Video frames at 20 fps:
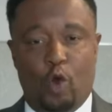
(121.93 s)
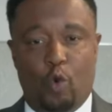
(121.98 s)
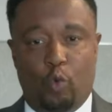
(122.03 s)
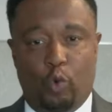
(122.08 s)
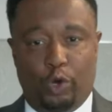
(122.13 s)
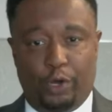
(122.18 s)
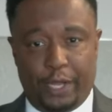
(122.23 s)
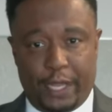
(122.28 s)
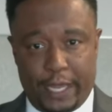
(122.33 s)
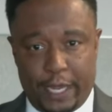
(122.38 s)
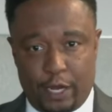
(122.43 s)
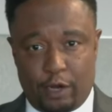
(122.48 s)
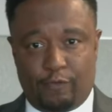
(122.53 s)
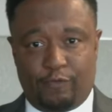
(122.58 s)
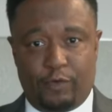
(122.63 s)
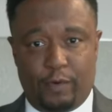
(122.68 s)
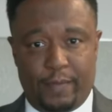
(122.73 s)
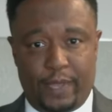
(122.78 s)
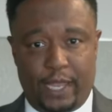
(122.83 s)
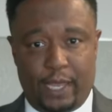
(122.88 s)
We'll hear
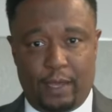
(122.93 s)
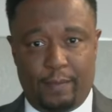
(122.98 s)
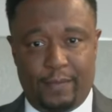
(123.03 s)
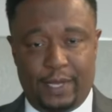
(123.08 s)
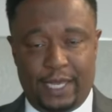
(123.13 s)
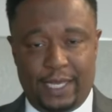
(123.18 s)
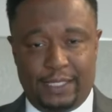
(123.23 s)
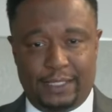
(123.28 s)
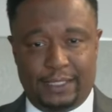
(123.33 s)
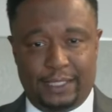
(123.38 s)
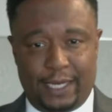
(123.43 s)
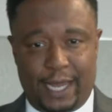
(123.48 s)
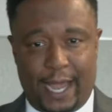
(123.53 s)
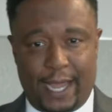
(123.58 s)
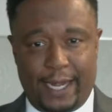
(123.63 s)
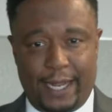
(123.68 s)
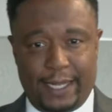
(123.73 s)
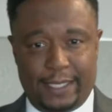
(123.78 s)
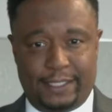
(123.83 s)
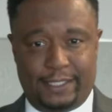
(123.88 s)
from him tonight
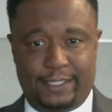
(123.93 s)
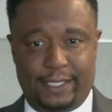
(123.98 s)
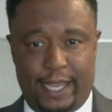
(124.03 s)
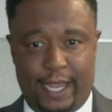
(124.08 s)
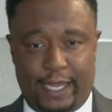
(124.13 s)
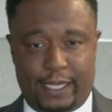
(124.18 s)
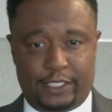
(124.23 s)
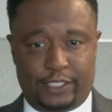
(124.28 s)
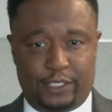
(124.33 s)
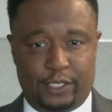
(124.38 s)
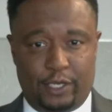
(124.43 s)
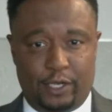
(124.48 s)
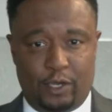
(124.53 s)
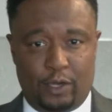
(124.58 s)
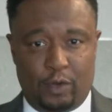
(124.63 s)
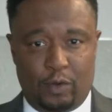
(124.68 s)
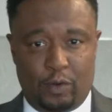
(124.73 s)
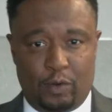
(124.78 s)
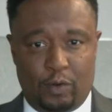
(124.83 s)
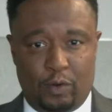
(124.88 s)
at six.
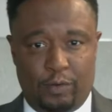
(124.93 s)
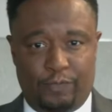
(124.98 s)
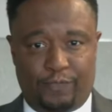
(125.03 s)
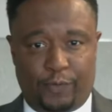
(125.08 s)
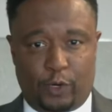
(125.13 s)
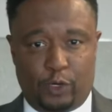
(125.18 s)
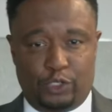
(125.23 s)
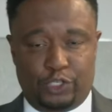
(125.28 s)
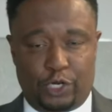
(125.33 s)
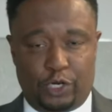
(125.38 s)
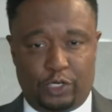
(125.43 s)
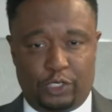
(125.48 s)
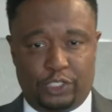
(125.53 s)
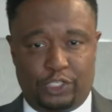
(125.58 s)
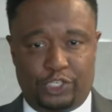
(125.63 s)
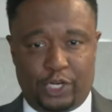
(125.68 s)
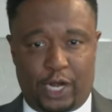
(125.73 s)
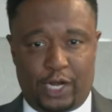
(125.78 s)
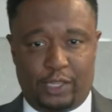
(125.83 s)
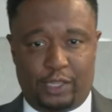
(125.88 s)
With photojournalist
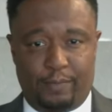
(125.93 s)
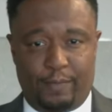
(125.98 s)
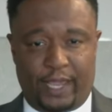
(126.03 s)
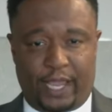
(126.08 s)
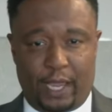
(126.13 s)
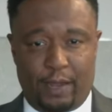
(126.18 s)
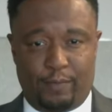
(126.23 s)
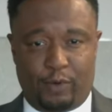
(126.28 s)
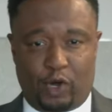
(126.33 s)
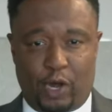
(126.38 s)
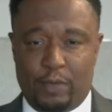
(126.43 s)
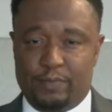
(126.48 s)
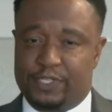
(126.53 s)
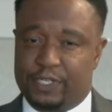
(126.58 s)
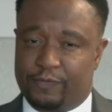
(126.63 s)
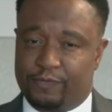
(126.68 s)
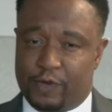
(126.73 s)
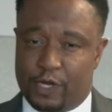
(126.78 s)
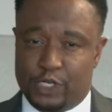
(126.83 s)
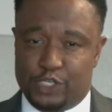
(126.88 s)
Jonathan McEmber, I'm
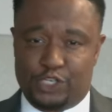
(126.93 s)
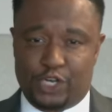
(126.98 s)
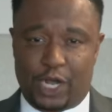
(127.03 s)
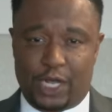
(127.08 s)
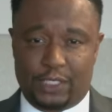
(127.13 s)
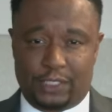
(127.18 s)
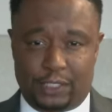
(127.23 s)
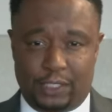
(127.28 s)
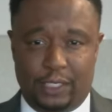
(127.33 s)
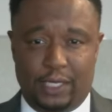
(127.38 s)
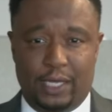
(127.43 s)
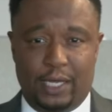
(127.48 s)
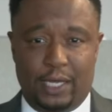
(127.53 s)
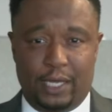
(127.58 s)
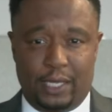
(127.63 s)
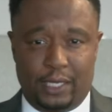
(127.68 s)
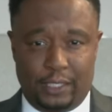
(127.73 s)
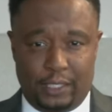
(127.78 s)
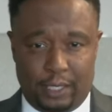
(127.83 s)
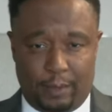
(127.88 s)
Stefan Johnson,
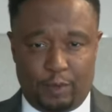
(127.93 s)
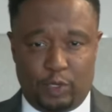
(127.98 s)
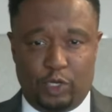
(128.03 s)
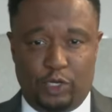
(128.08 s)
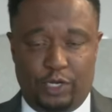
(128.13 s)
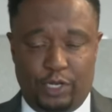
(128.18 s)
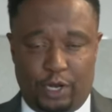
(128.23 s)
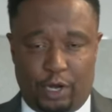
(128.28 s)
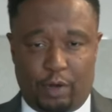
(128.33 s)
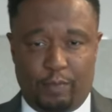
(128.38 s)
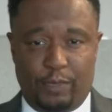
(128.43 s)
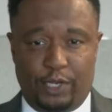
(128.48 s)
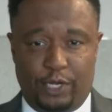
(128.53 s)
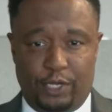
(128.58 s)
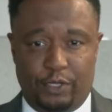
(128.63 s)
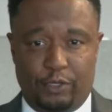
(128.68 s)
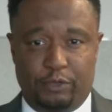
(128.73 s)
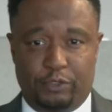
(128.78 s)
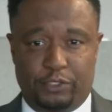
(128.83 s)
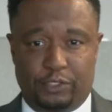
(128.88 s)
W D R B
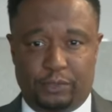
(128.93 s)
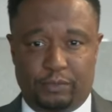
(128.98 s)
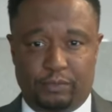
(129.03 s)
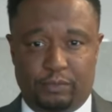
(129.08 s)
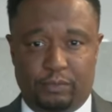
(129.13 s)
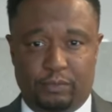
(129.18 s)
News.